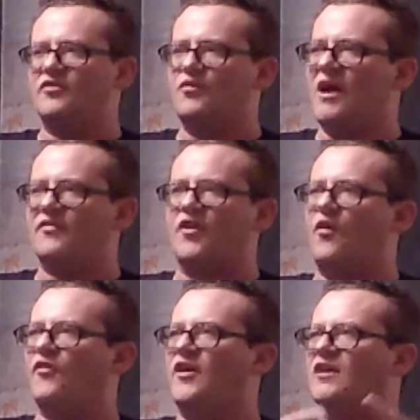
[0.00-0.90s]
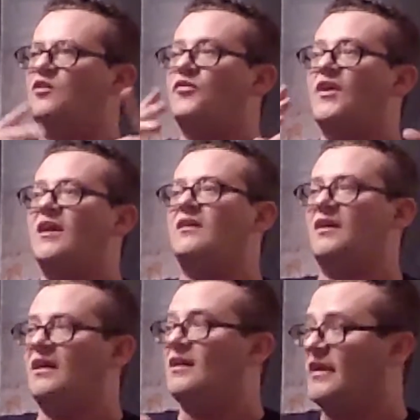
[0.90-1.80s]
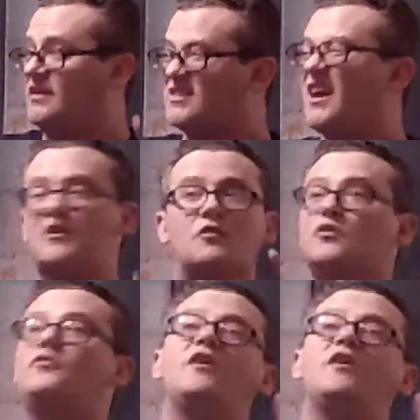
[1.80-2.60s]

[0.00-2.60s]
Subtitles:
throughout the whole thing, you think, in Psycho, you